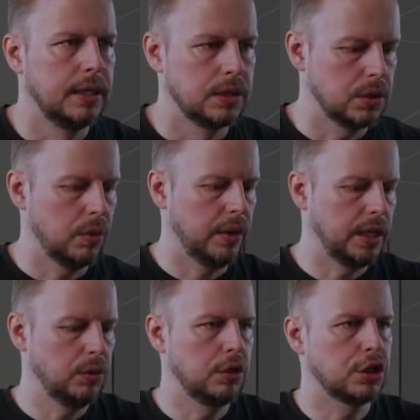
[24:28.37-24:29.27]
So when I
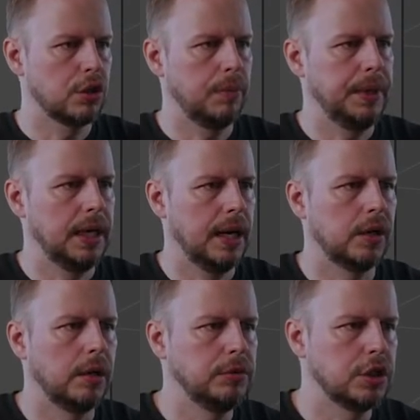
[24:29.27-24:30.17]
do Control P now,
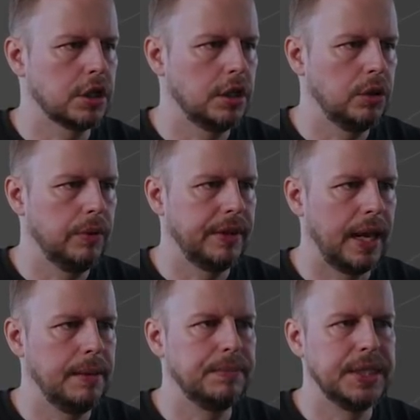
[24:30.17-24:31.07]
I'm just going to do with
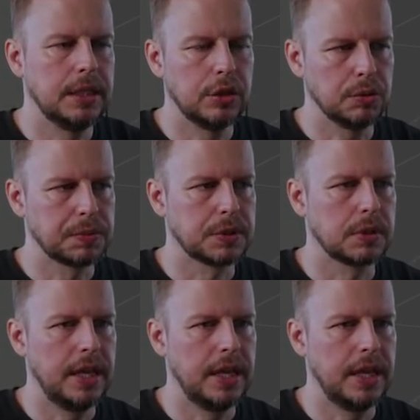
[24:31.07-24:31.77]
empty groups.